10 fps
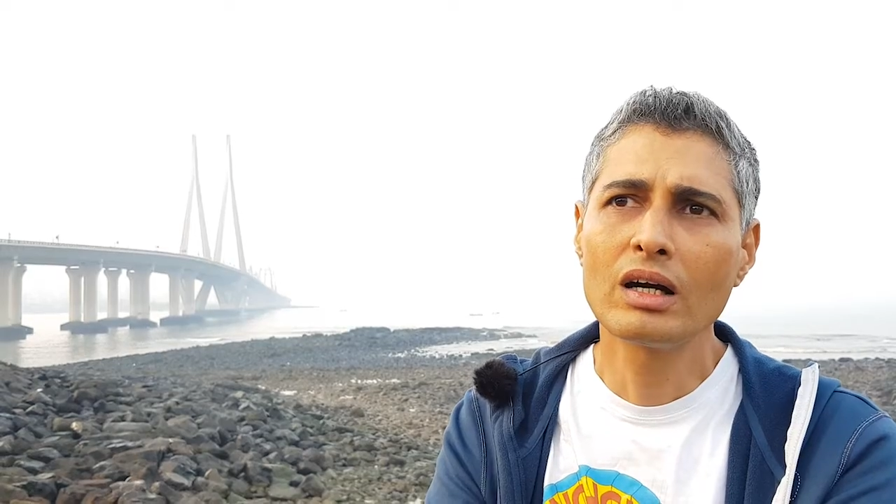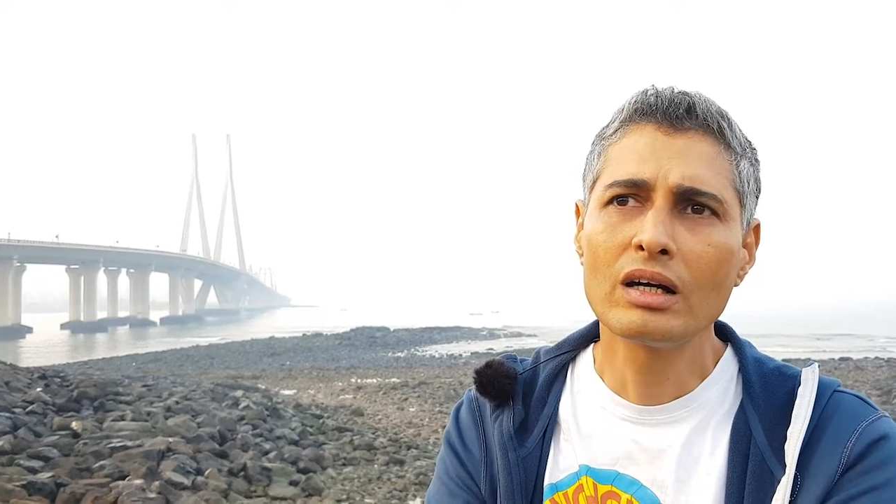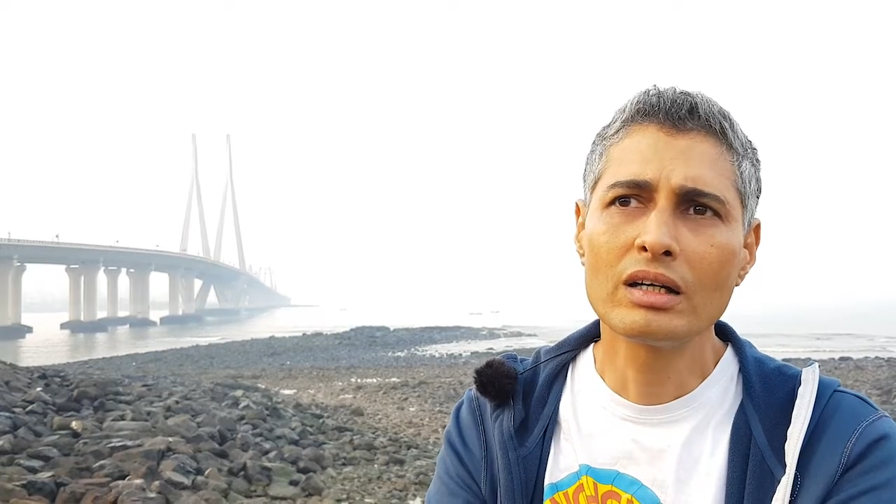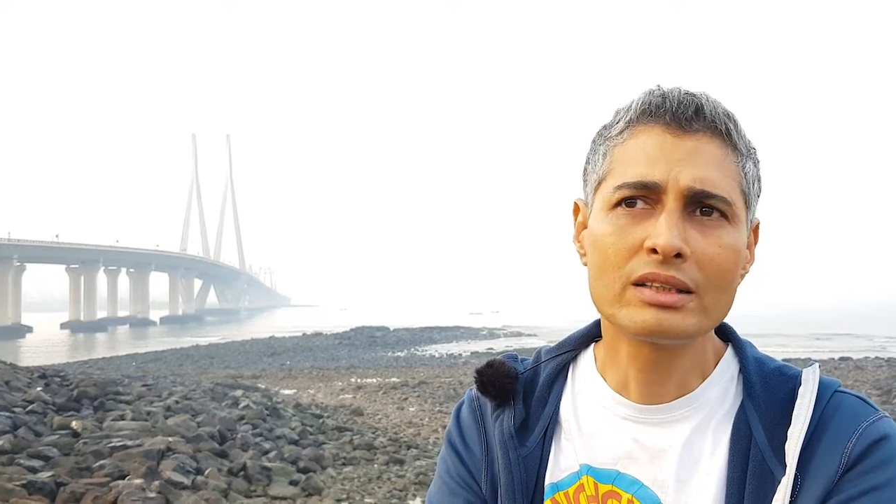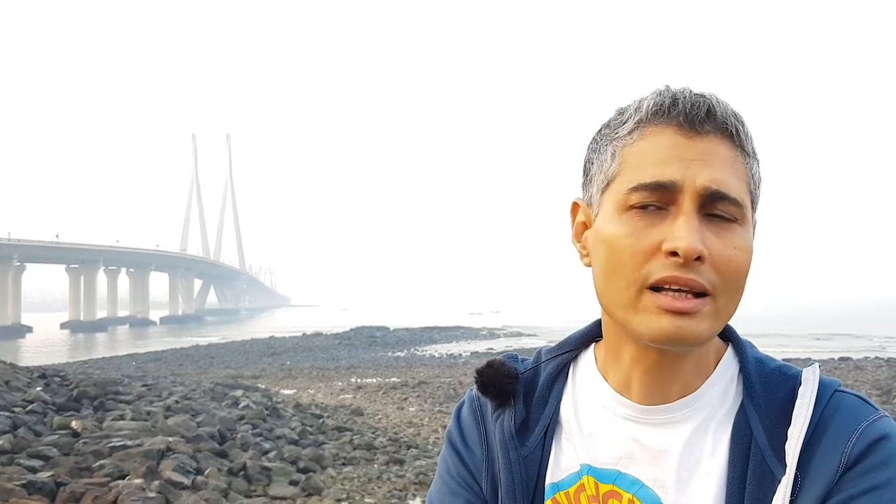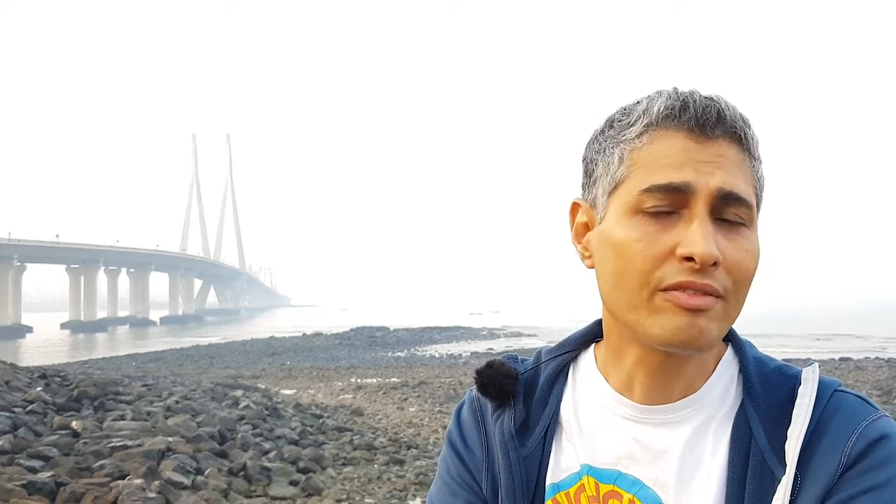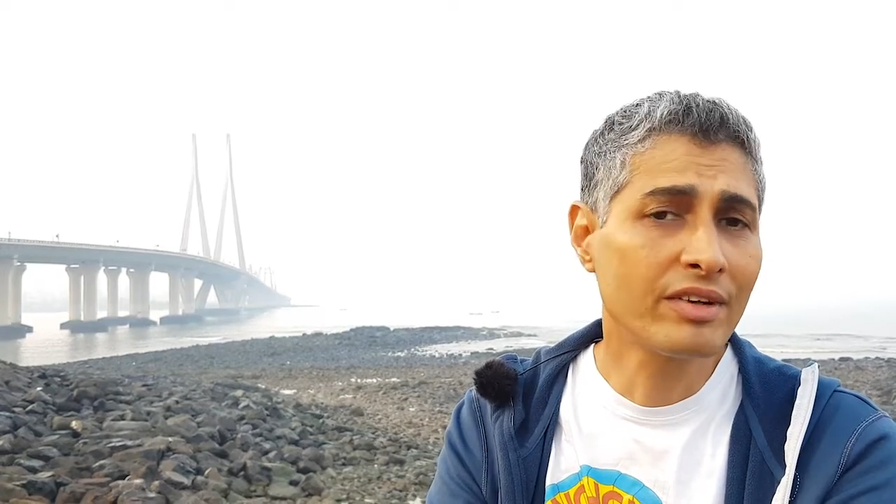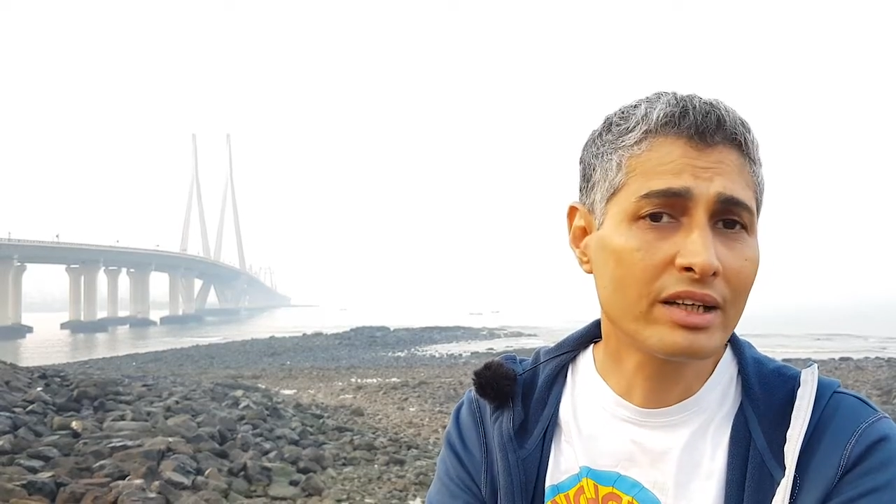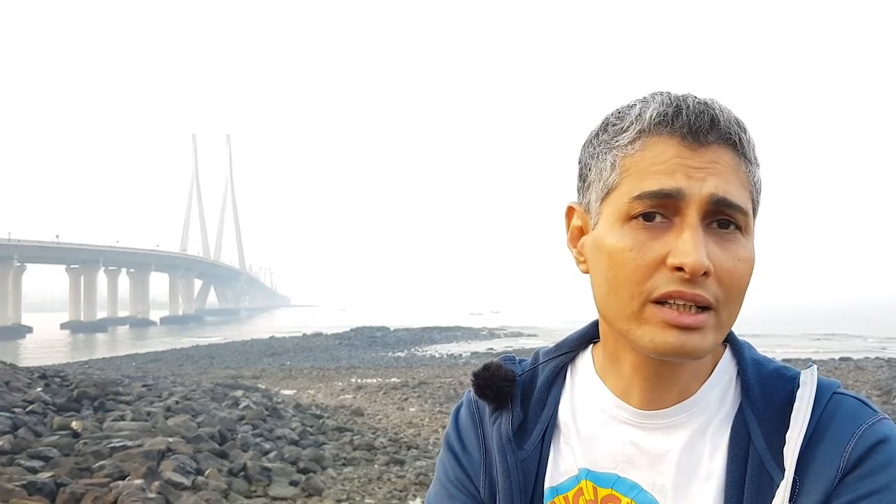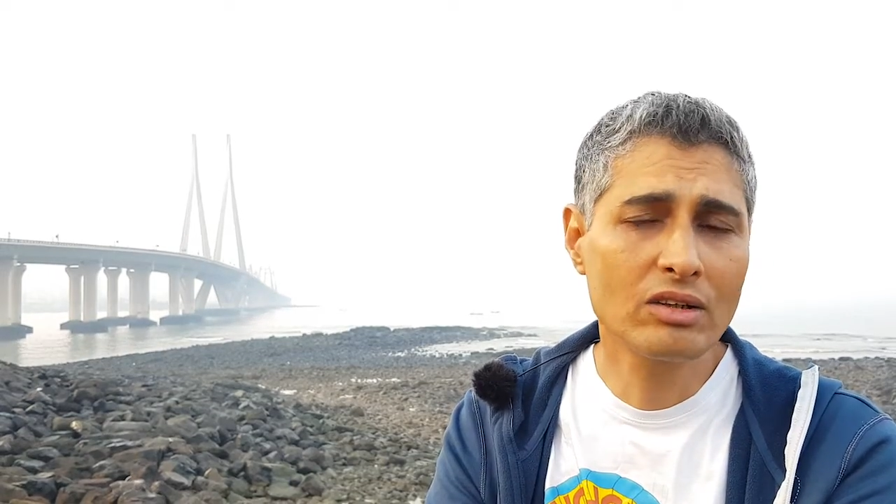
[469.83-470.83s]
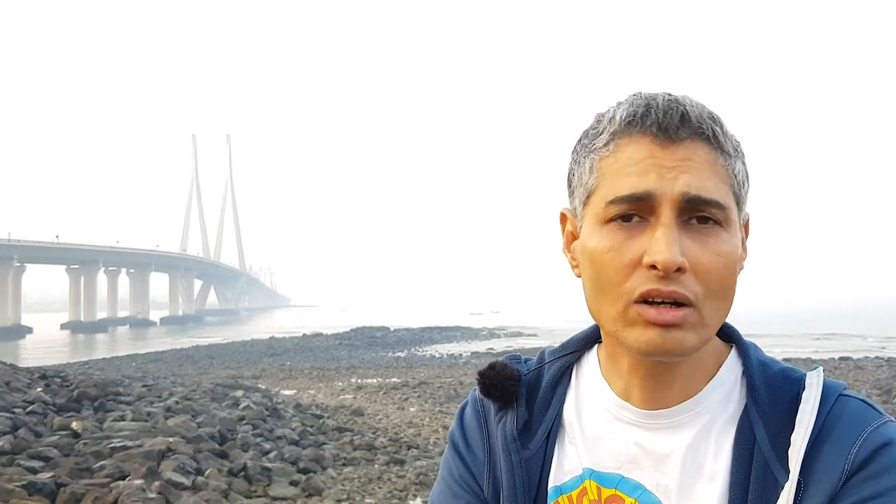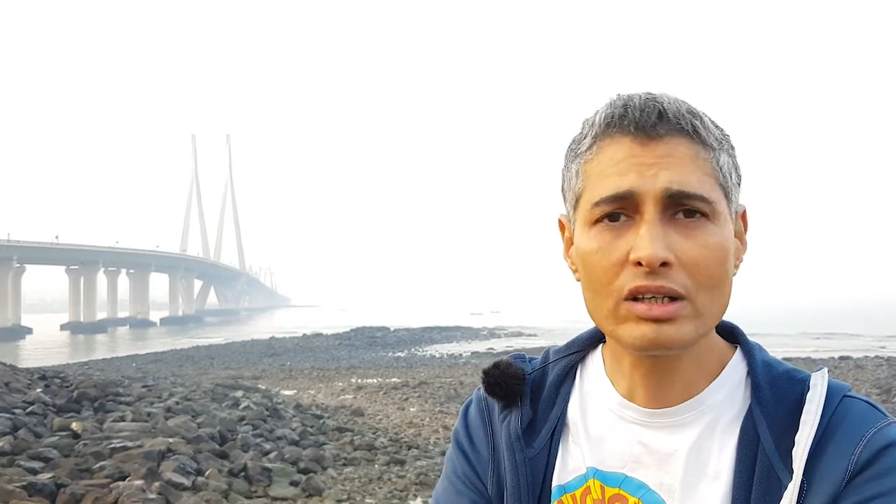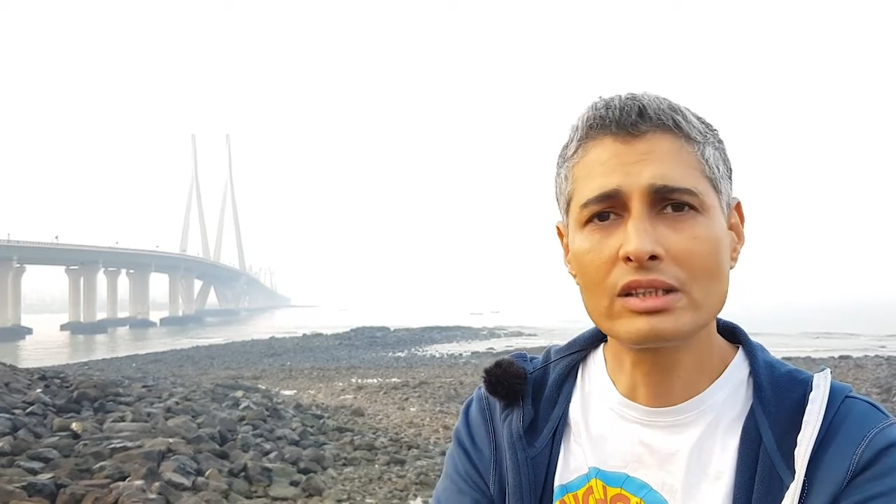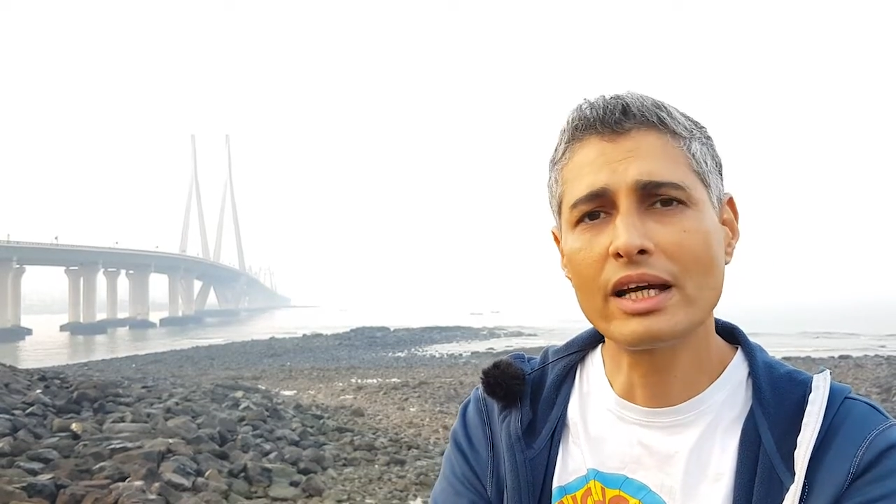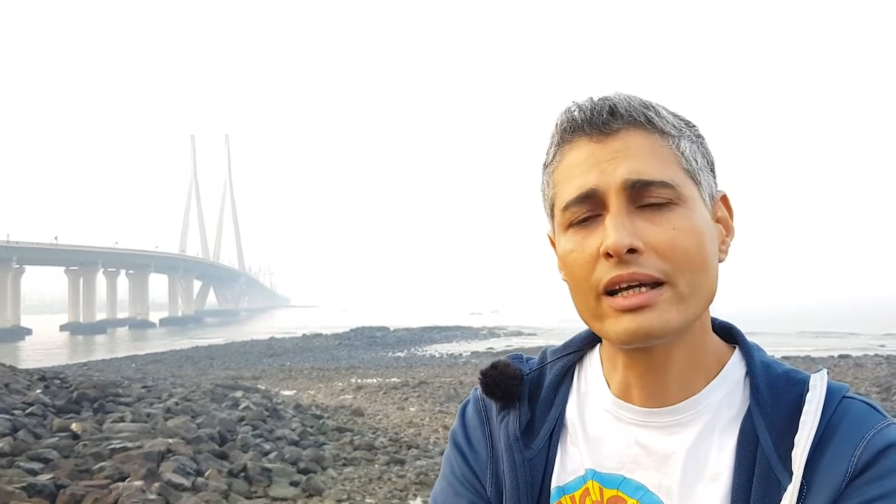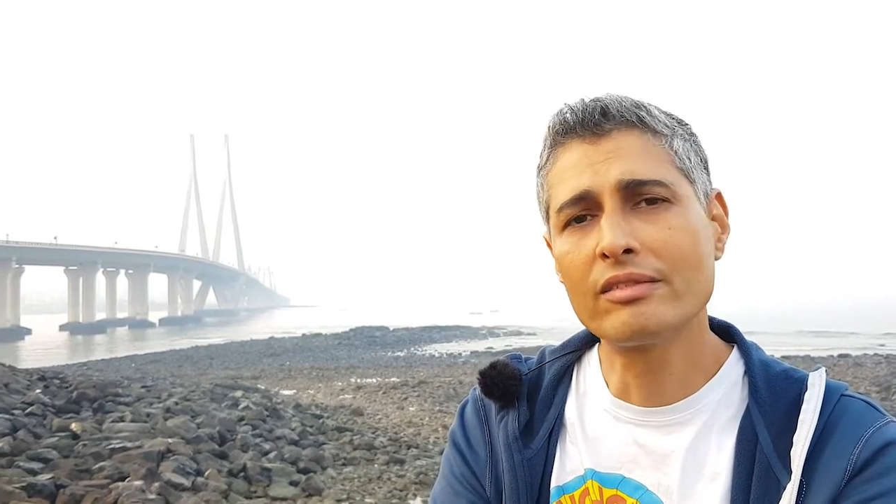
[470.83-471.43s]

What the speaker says: It's definitely not a site